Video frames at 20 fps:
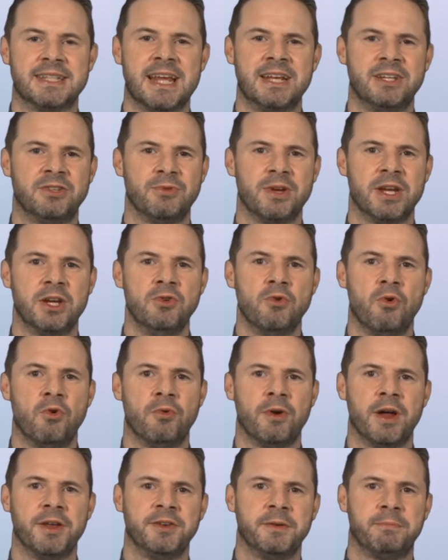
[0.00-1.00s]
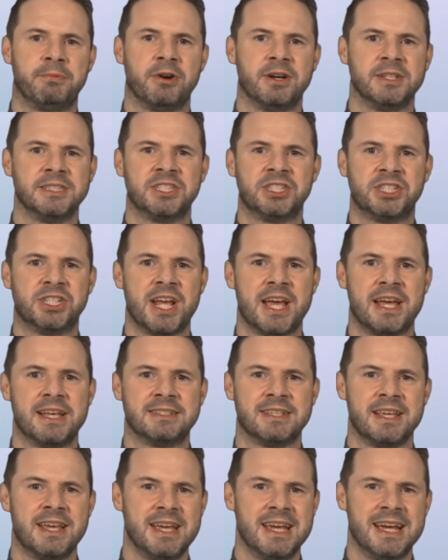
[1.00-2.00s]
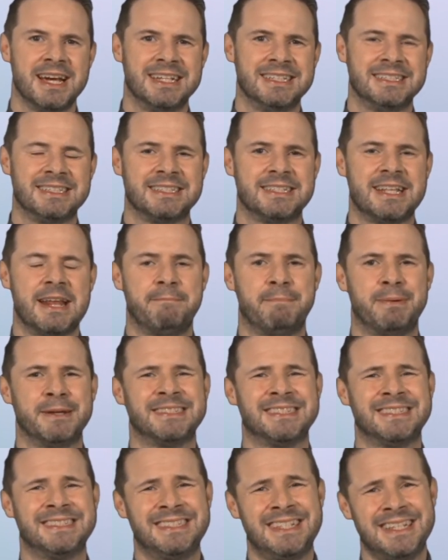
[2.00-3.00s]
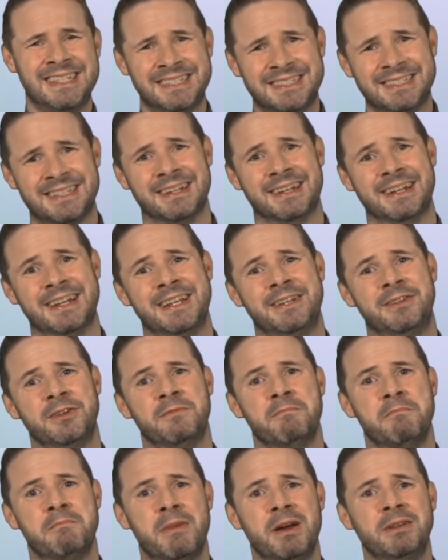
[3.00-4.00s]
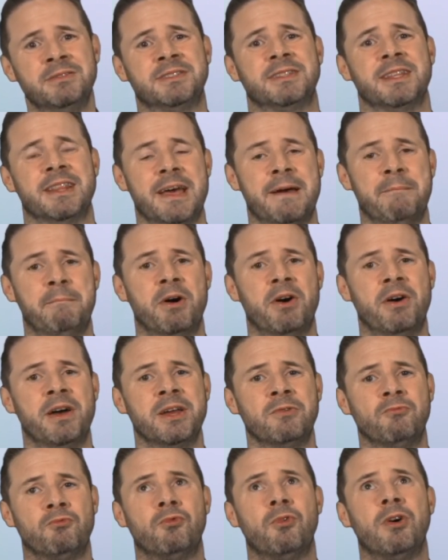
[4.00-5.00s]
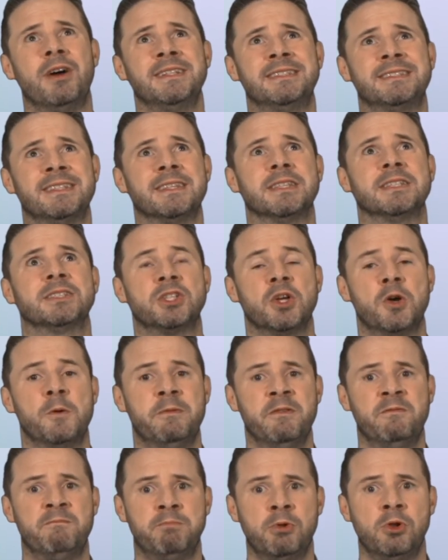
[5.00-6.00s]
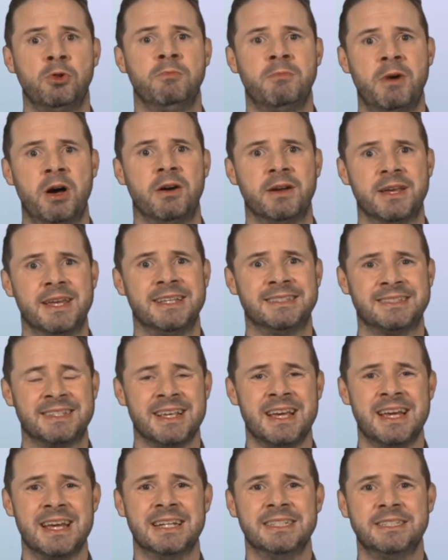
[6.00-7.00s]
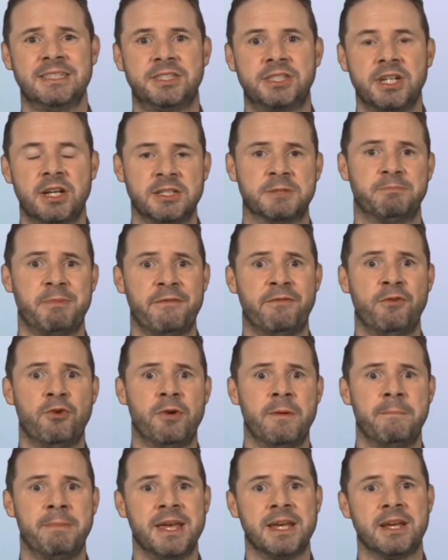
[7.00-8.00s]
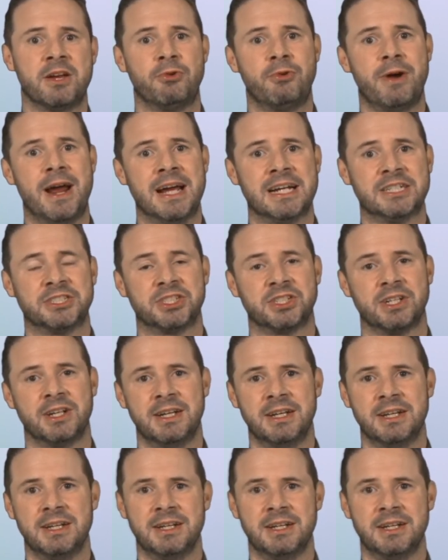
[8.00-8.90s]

tend to ignore underpriced shares and instead persistently do most of their buying right at the top of bull markets just before a big crash?